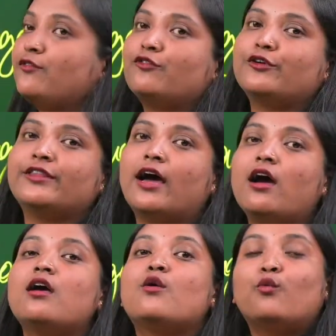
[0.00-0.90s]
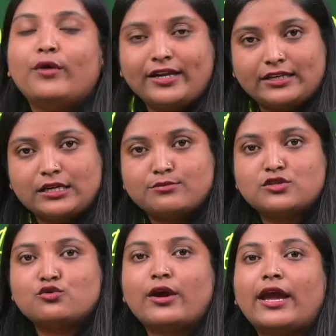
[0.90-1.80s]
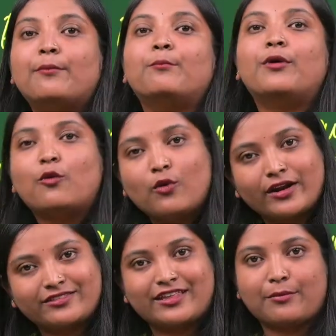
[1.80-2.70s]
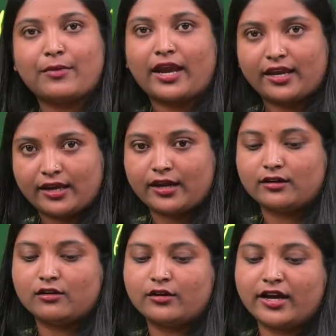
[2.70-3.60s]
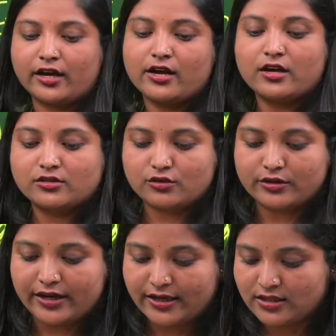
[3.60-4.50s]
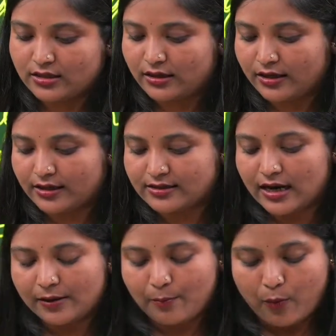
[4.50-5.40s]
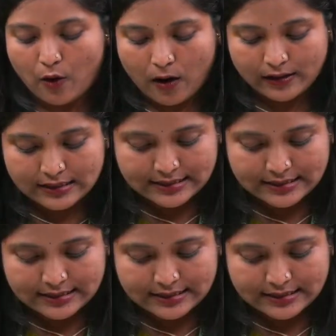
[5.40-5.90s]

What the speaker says: the victims to empower them again. Okay, so the next thing is that policy